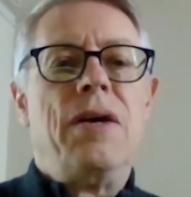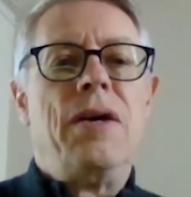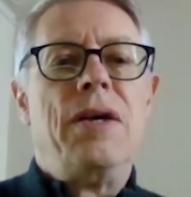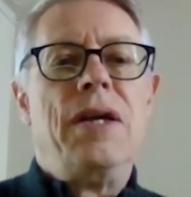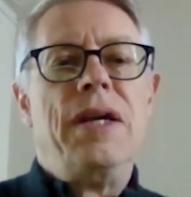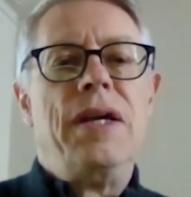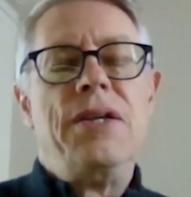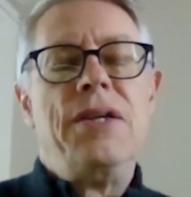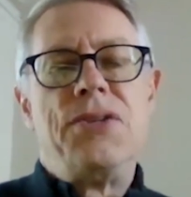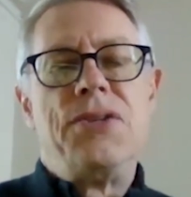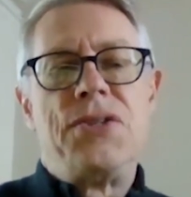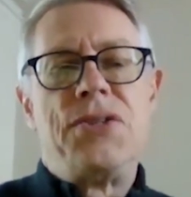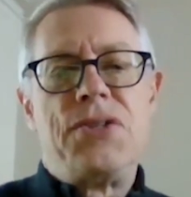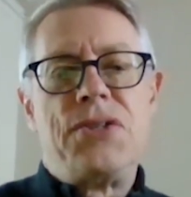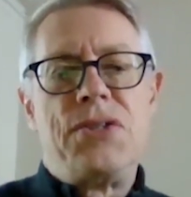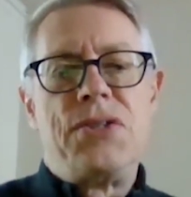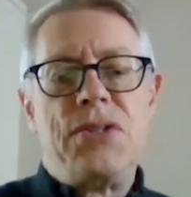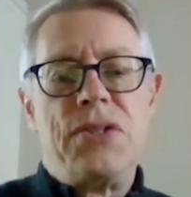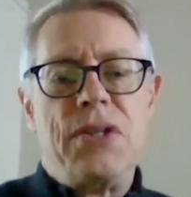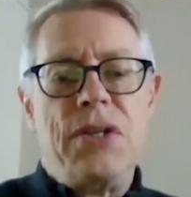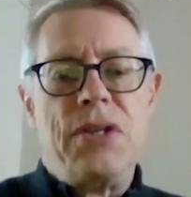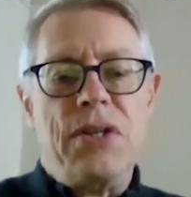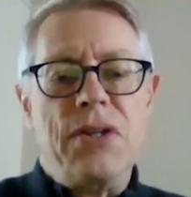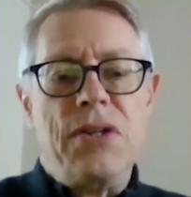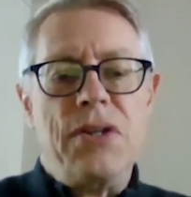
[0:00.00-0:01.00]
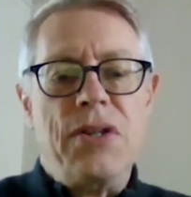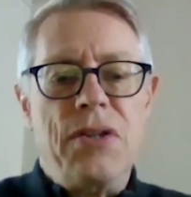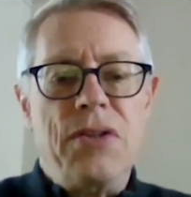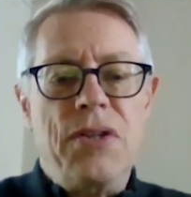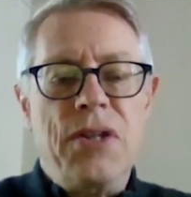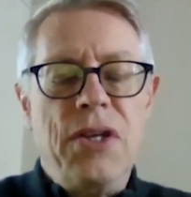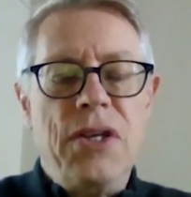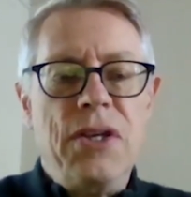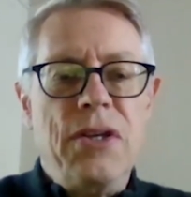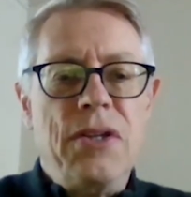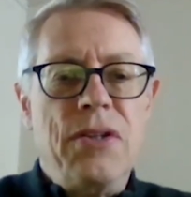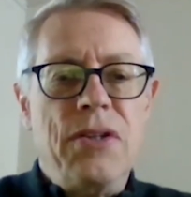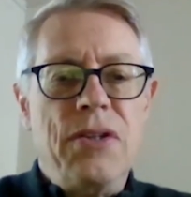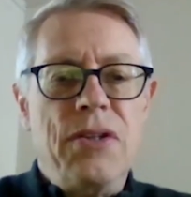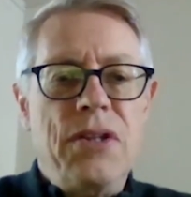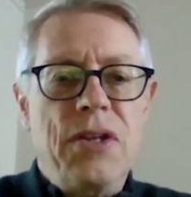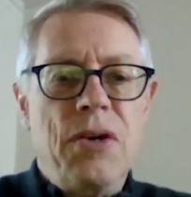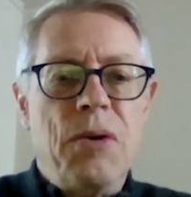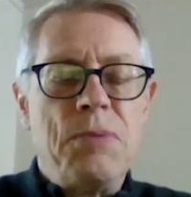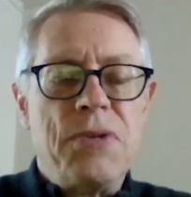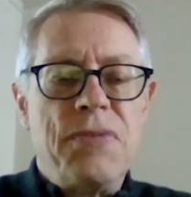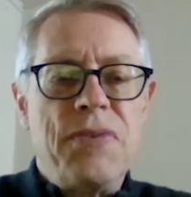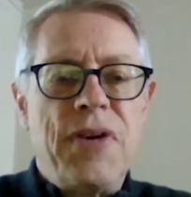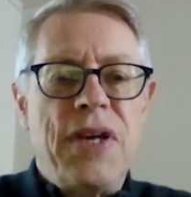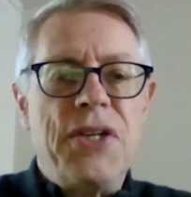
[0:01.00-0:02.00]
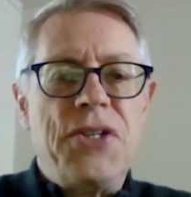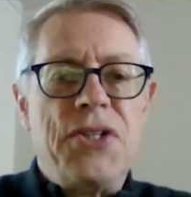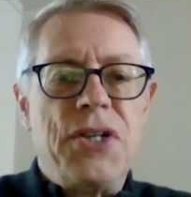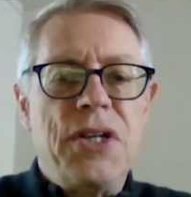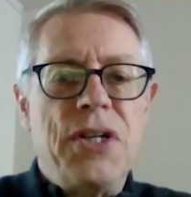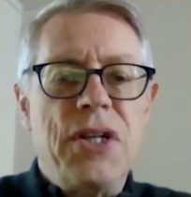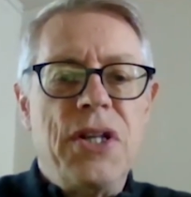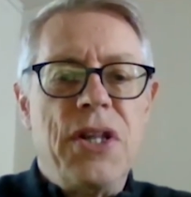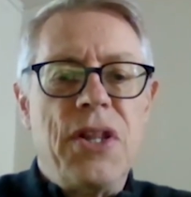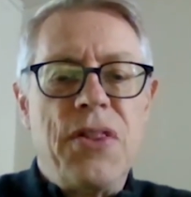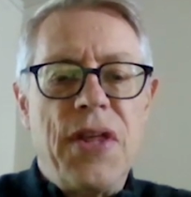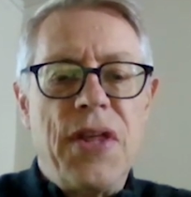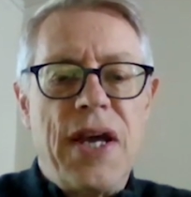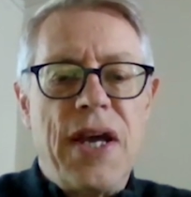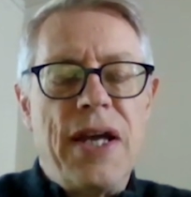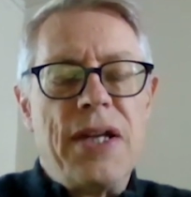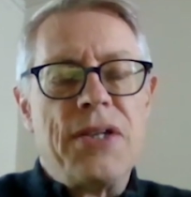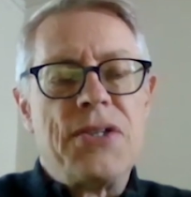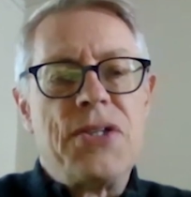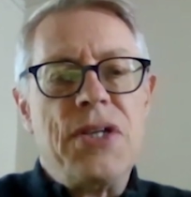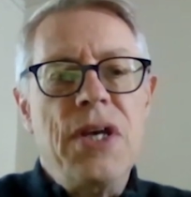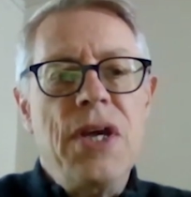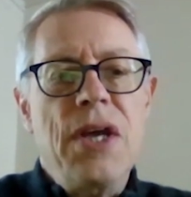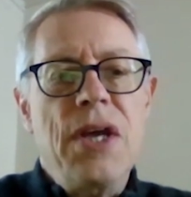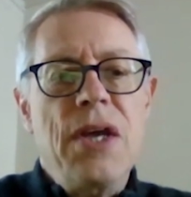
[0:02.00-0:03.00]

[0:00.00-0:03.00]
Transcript: is the observation that